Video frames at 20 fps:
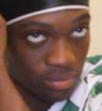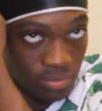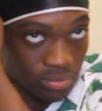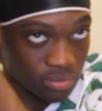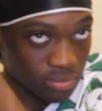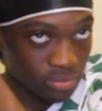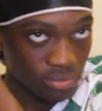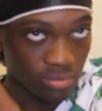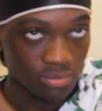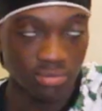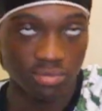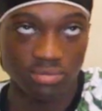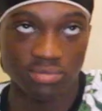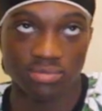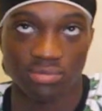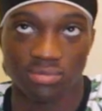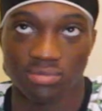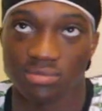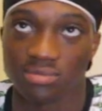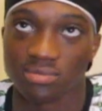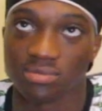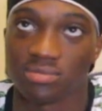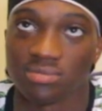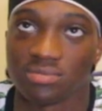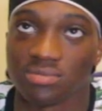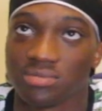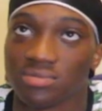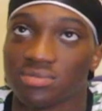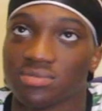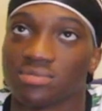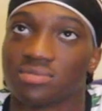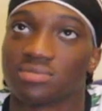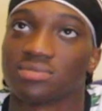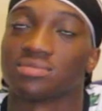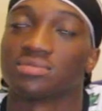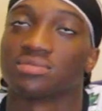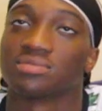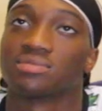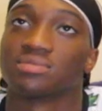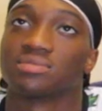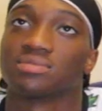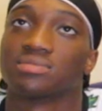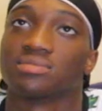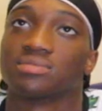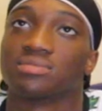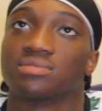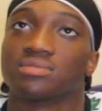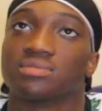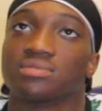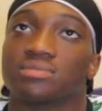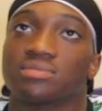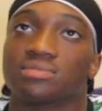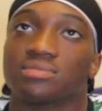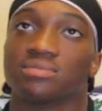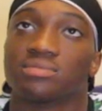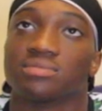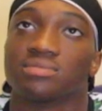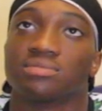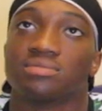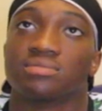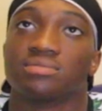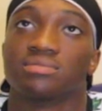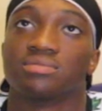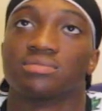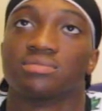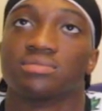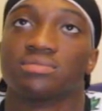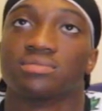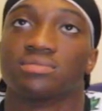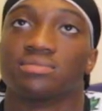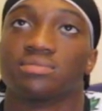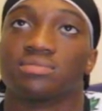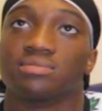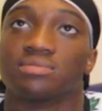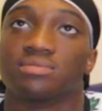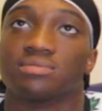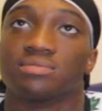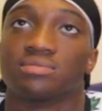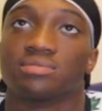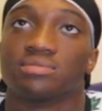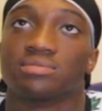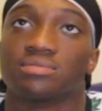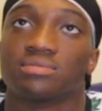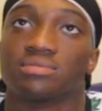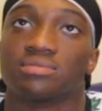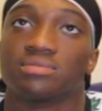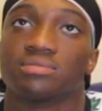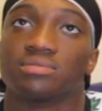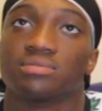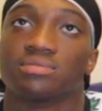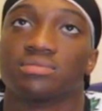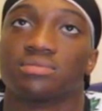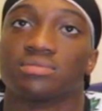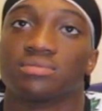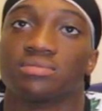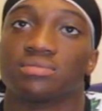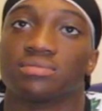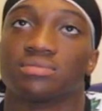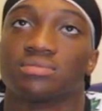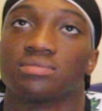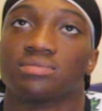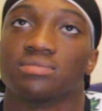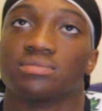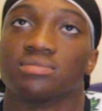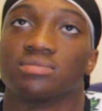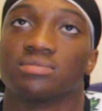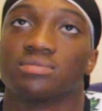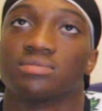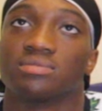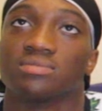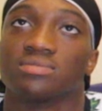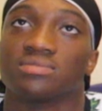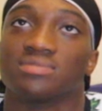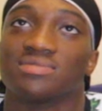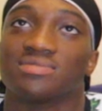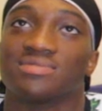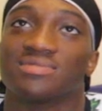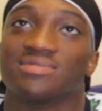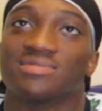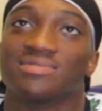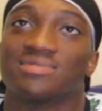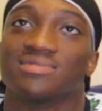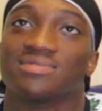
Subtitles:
(not speaking)